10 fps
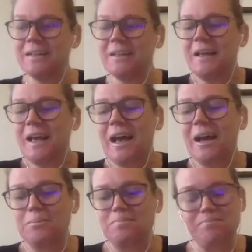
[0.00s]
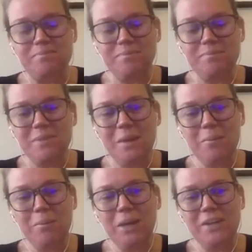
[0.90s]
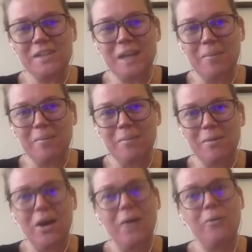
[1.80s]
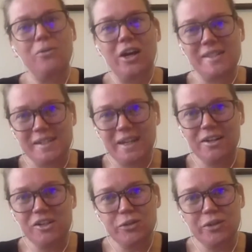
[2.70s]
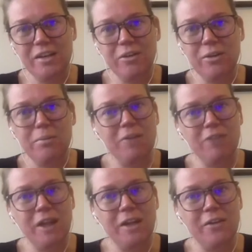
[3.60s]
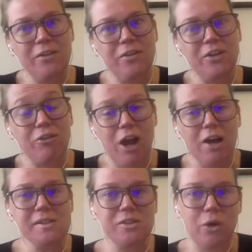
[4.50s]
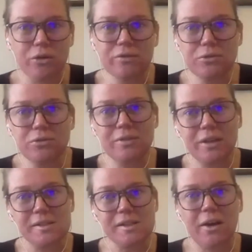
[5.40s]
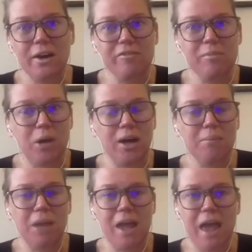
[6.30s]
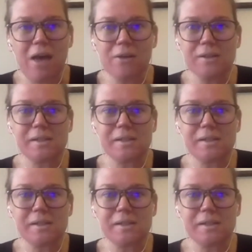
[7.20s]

But I started doing a lot of my running on the grass oval that's kind of behind my house.